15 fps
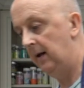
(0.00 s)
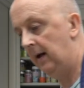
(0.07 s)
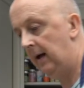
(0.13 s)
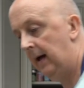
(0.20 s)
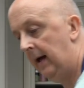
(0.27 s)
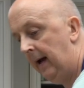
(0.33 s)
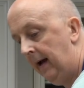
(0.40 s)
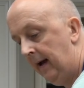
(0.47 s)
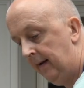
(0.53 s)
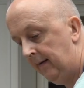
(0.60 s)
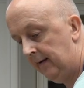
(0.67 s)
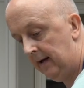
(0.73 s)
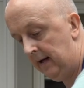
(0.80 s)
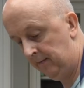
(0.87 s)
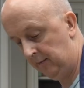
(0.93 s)
And
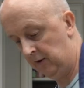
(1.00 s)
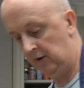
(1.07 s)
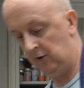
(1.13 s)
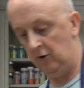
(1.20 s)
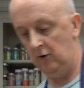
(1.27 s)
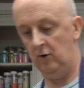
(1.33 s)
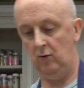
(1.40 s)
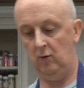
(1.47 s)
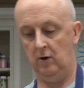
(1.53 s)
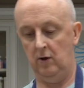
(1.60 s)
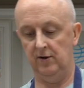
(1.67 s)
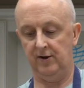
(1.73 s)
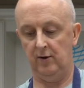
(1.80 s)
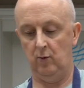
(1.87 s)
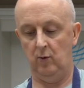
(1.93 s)
I'm going to go
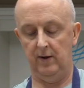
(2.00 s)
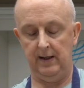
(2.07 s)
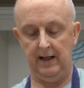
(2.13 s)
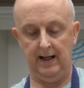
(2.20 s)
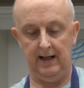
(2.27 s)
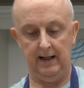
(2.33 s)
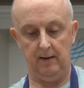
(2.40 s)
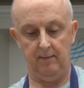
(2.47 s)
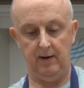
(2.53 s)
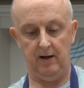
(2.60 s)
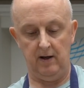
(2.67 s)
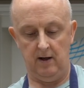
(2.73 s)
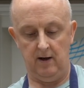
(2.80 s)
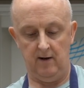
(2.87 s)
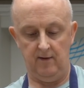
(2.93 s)
also with a little bit
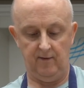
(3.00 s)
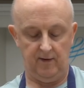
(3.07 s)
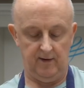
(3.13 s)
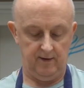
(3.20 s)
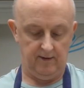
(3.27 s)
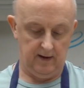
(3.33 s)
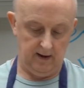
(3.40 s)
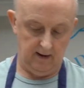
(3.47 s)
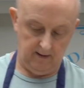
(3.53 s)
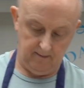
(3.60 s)
of the